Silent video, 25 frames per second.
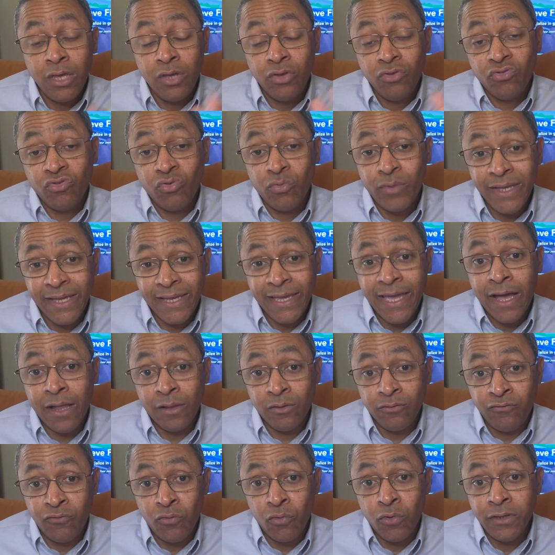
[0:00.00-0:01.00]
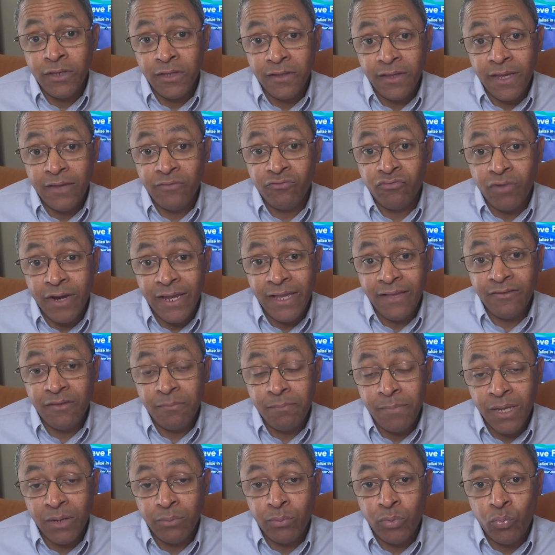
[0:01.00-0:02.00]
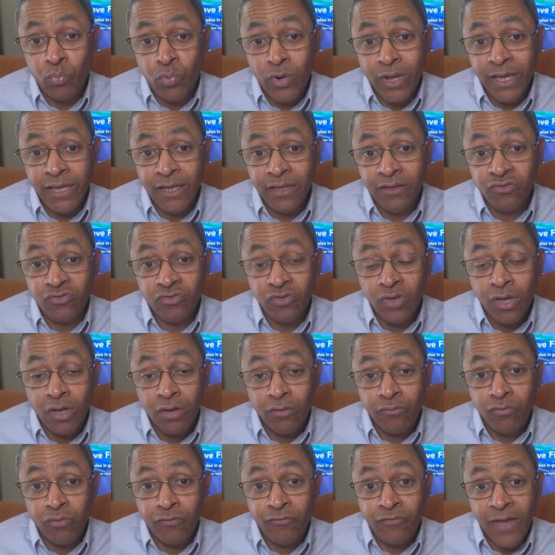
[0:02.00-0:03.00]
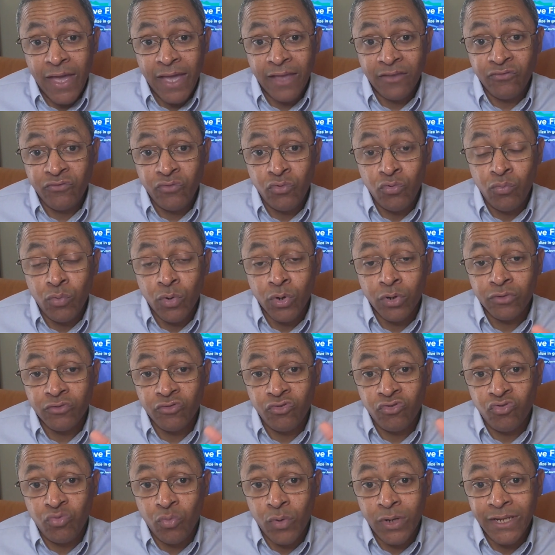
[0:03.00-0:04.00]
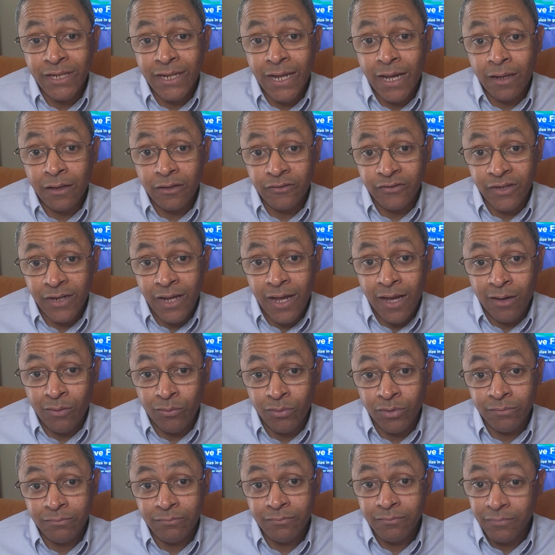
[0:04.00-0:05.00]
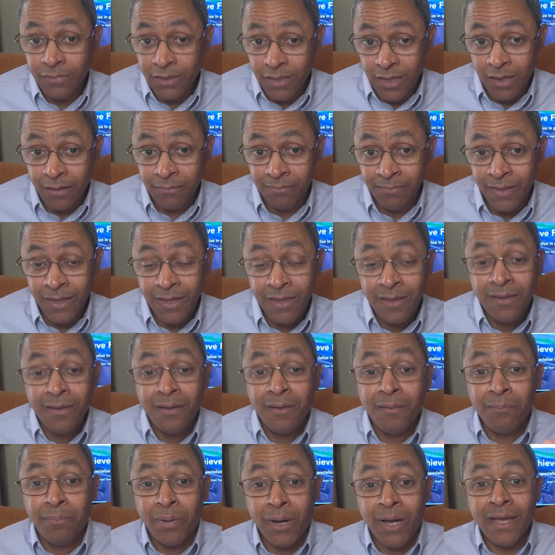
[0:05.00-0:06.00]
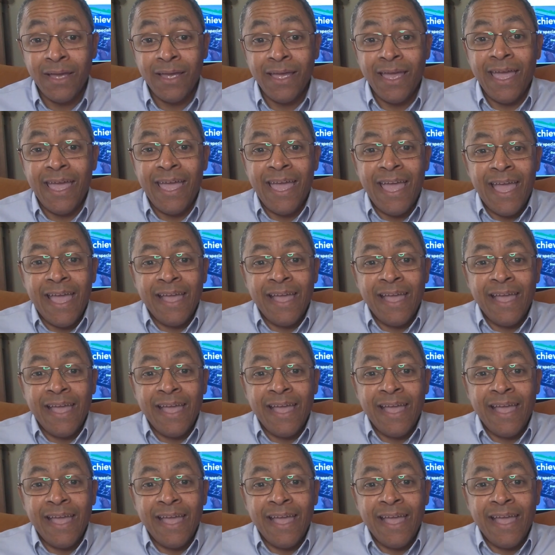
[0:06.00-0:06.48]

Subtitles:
So in California, they've raised the minimum wage for fast food workers to $20 an hour, okay? But at